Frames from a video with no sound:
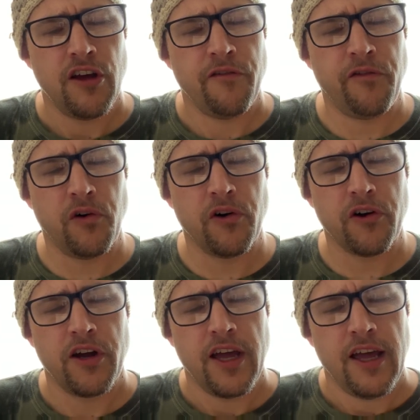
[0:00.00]

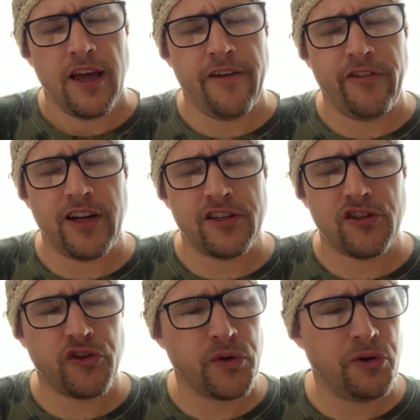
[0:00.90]
for if it is
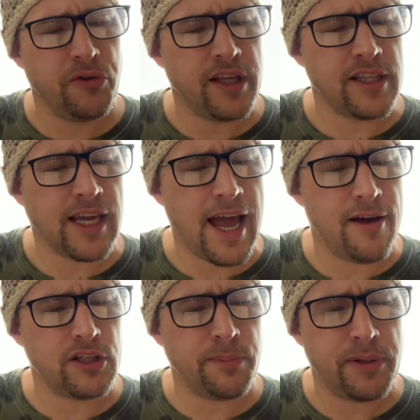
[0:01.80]
true that the Count